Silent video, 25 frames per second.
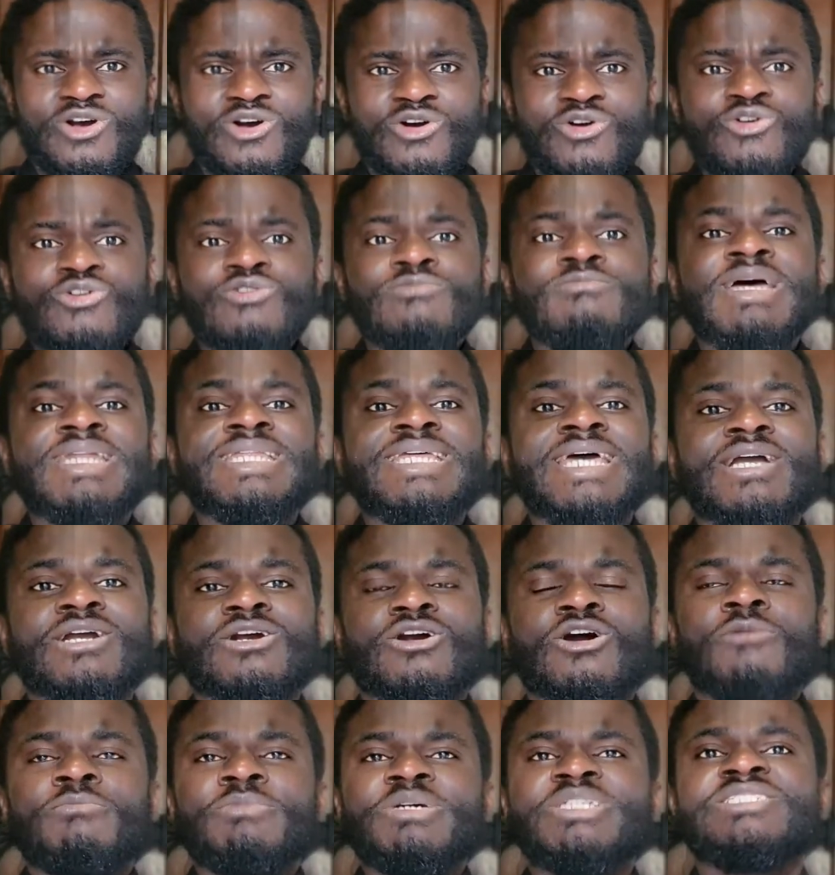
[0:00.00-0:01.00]
who made a
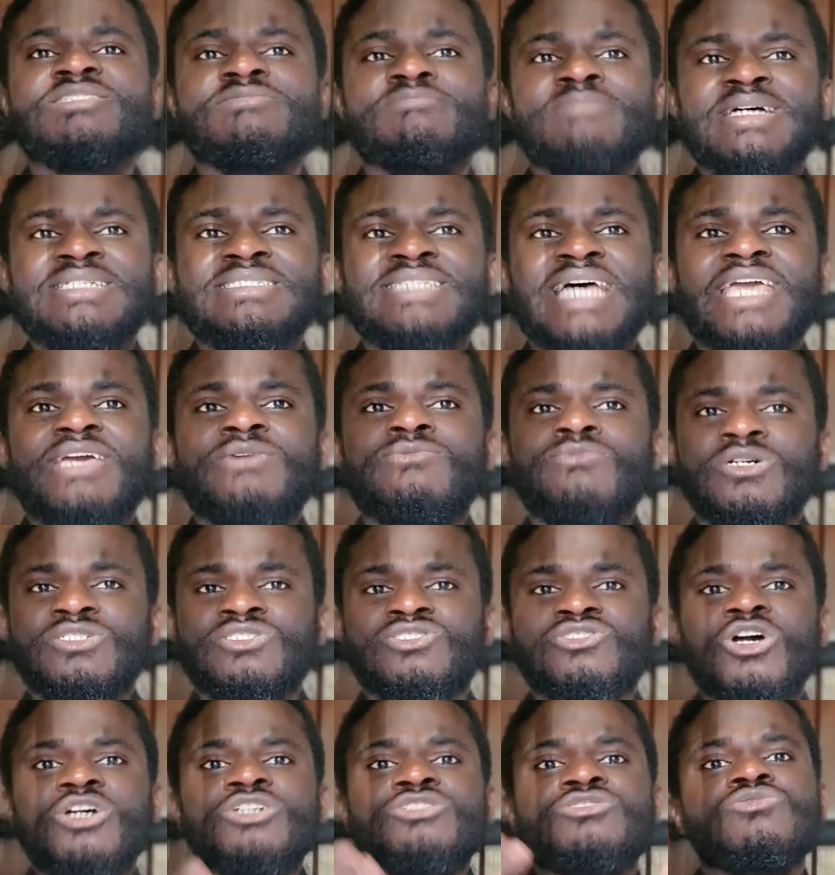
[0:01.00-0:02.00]
commitment that he was
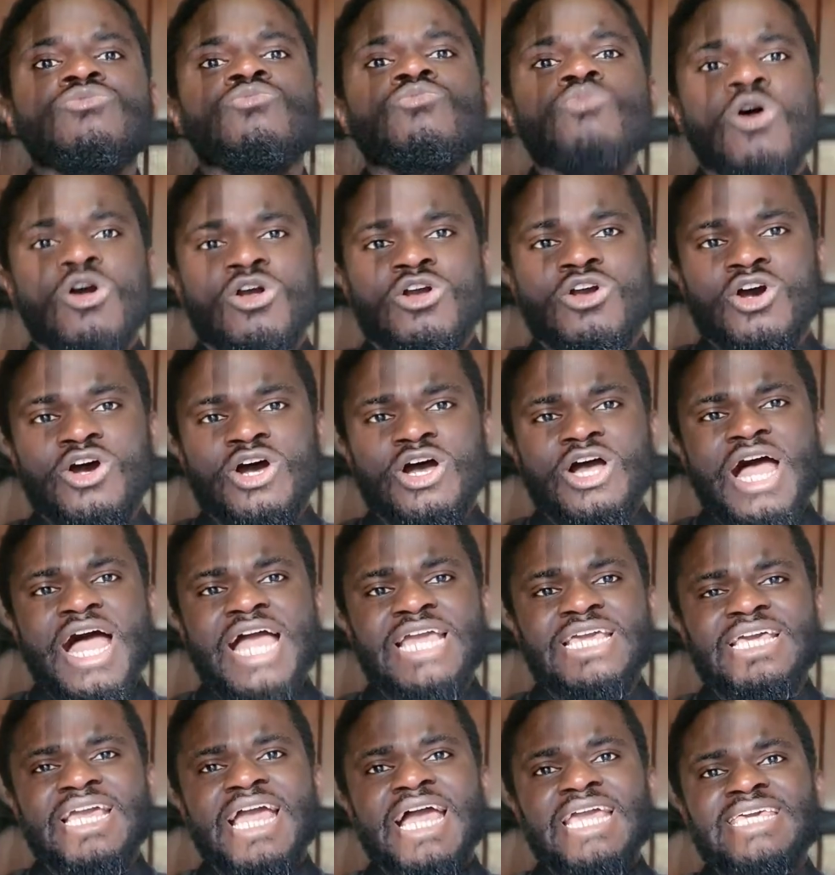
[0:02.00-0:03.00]
going to work
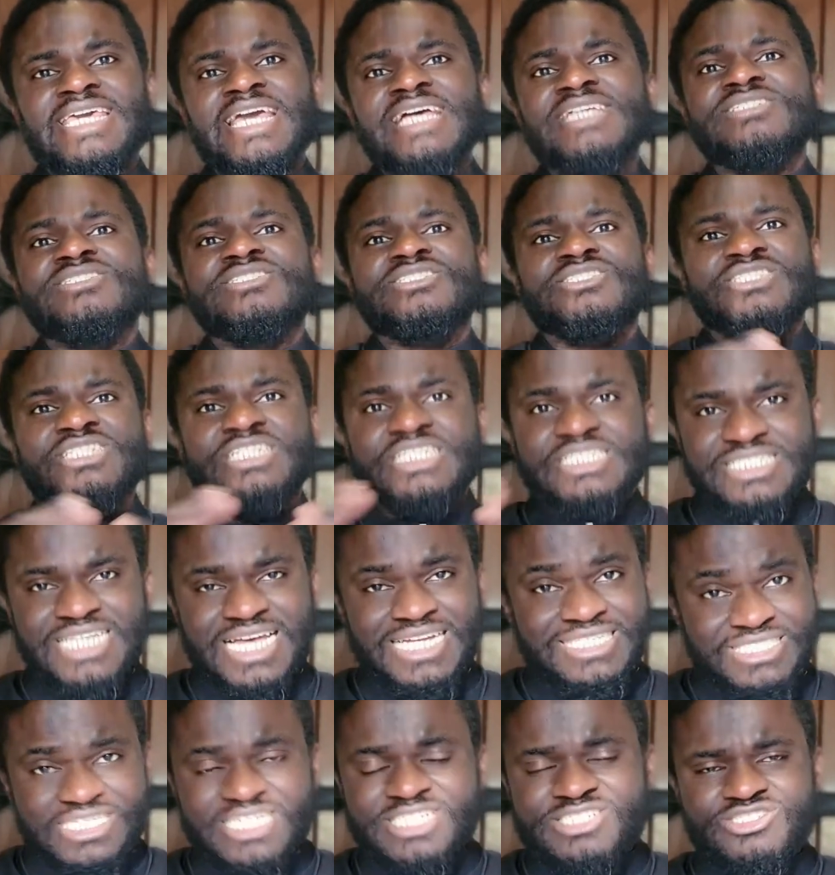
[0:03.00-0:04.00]
against his
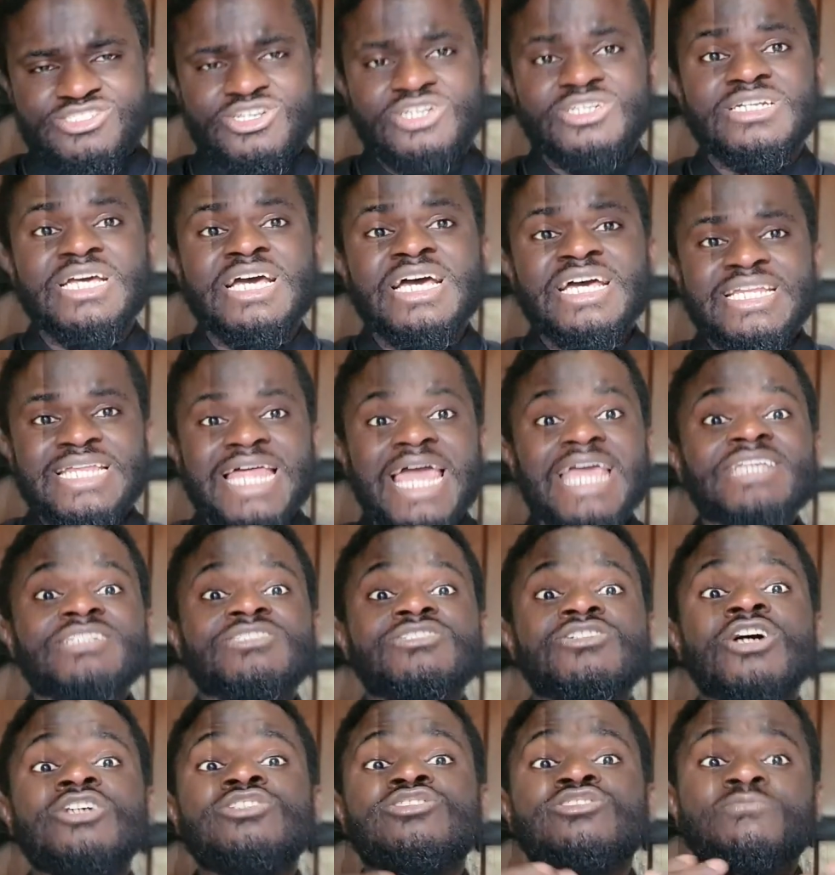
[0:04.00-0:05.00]
addiction, that he's
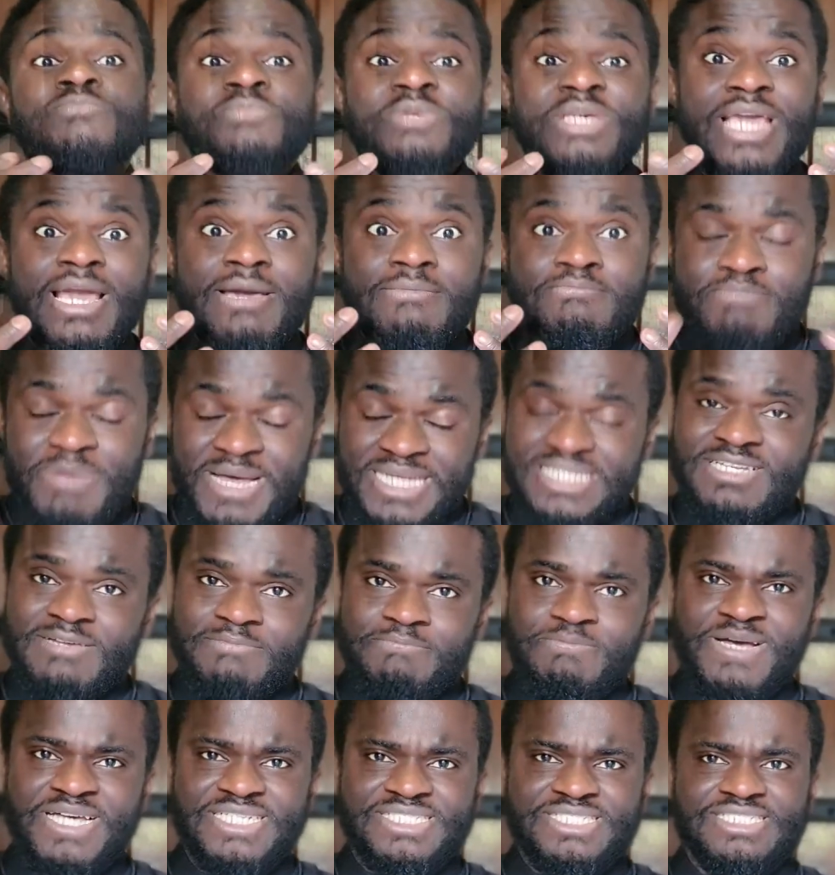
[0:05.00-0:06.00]
going to be a better
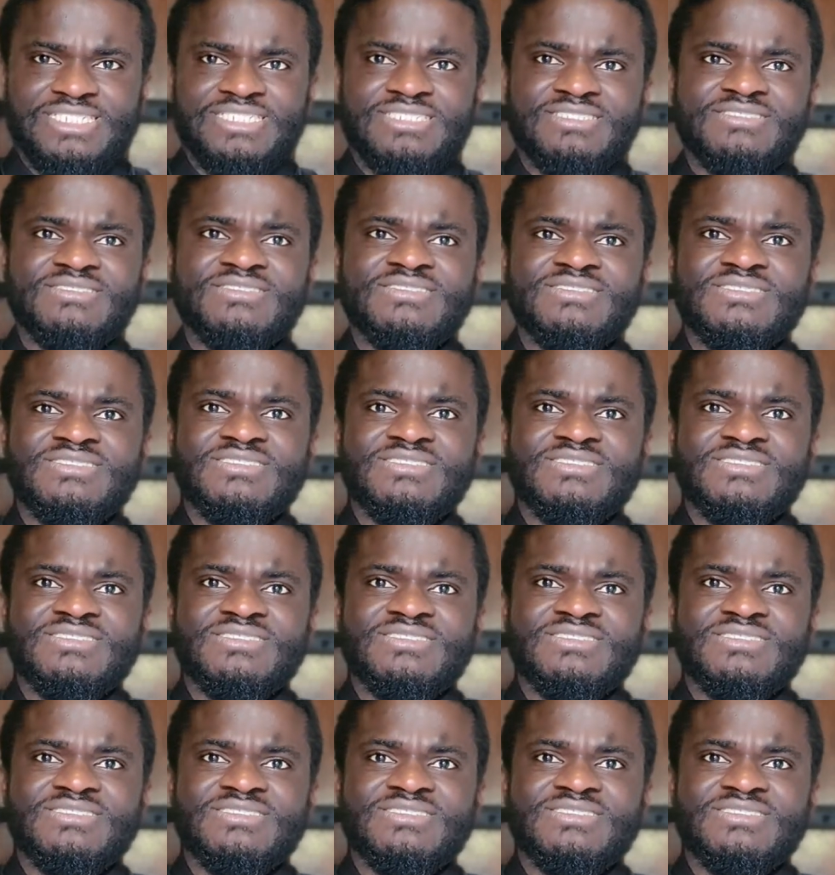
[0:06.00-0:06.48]
person.